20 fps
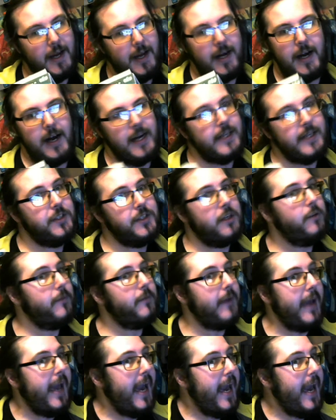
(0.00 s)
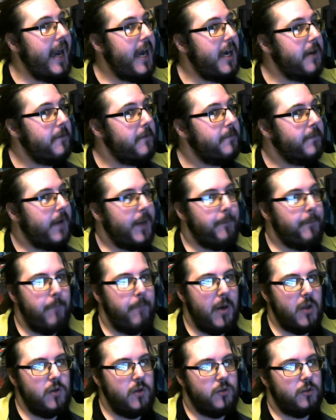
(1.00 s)
I don't have
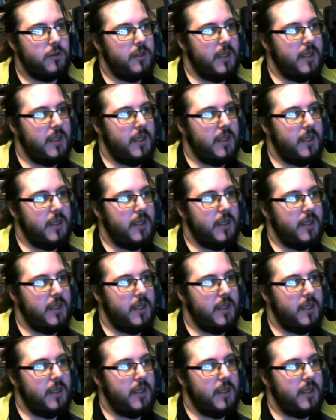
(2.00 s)
abundant